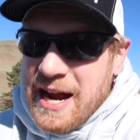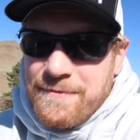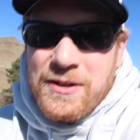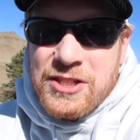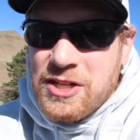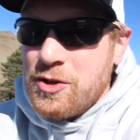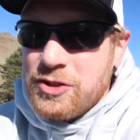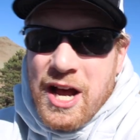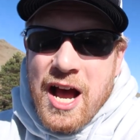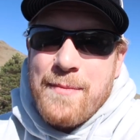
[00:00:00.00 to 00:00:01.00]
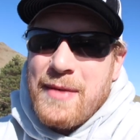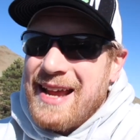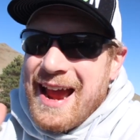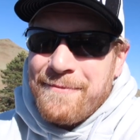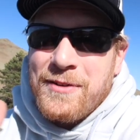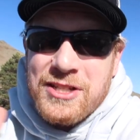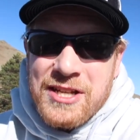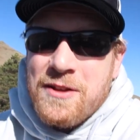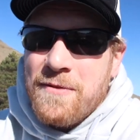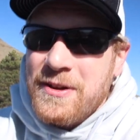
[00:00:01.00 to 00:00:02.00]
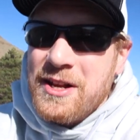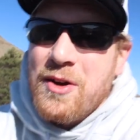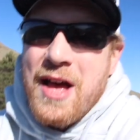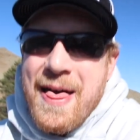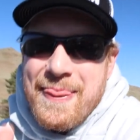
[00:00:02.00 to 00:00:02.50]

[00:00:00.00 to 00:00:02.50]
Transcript: every single time on every single video.